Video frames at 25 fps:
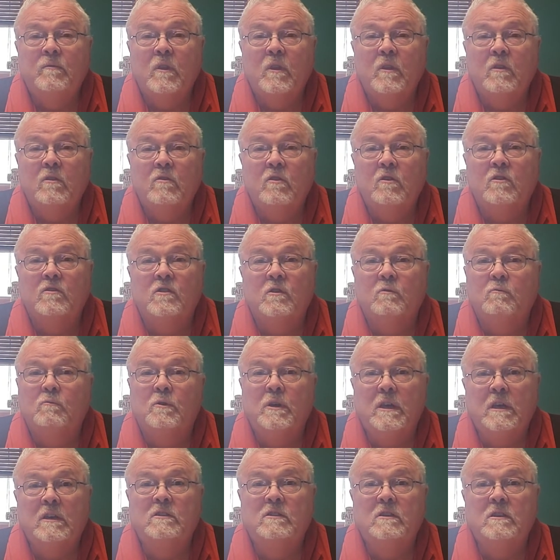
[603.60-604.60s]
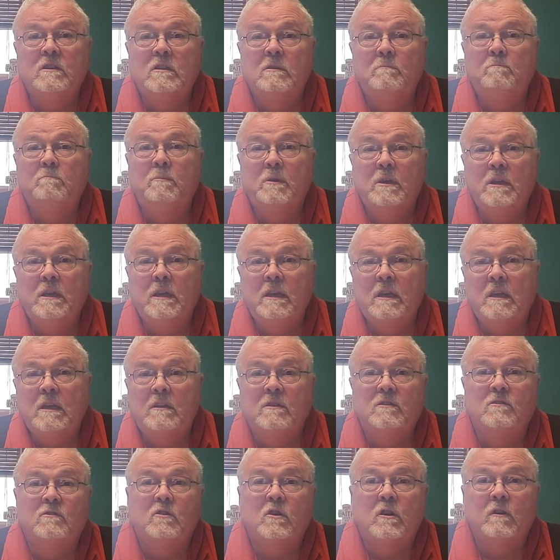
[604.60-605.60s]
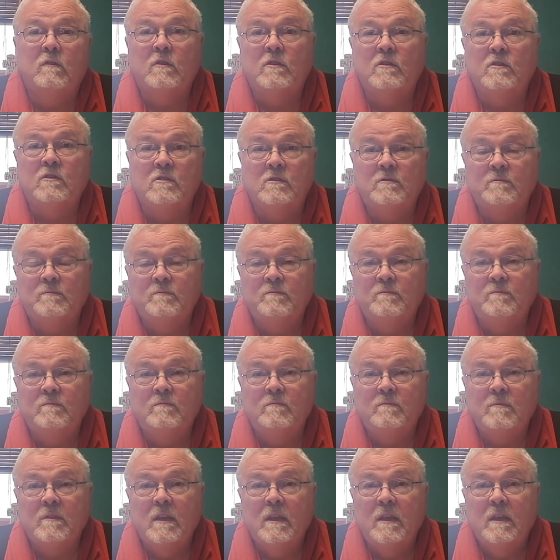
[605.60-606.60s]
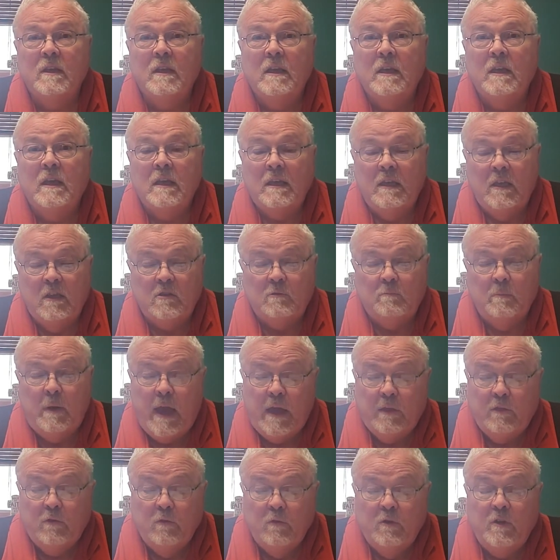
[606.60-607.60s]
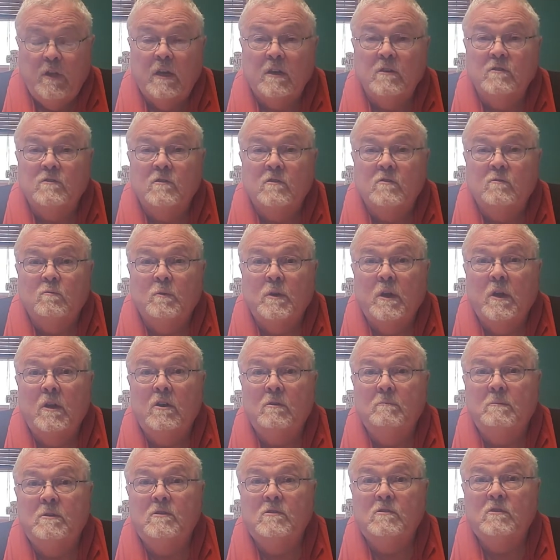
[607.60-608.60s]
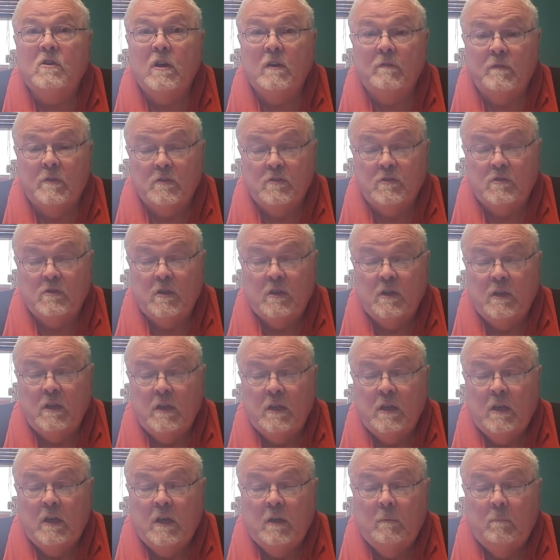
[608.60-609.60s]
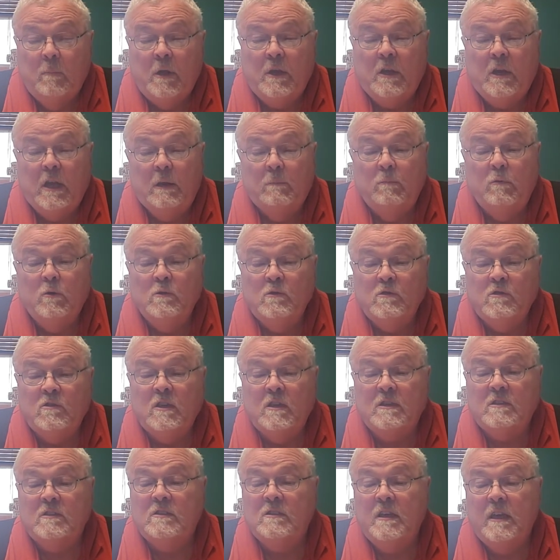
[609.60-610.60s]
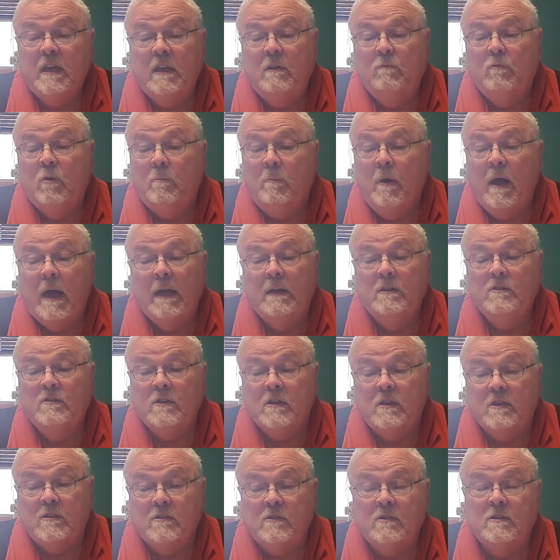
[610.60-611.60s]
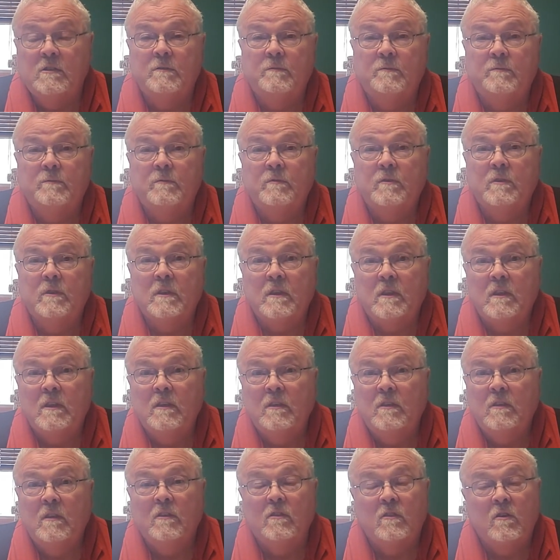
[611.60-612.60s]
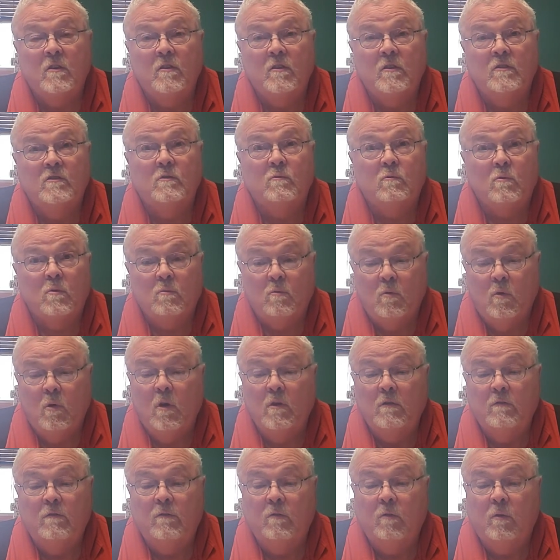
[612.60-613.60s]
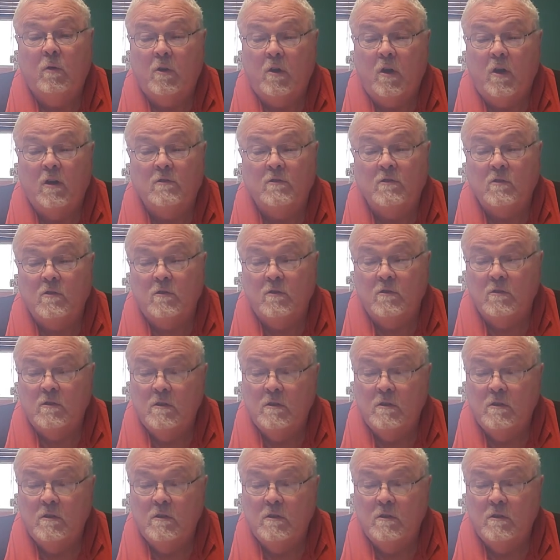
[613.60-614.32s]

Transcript: there's a reason to be in service. Yes, Matthew tells us we are to be servants, but Hebrews 6:10 reminds us that there is a reward for it also.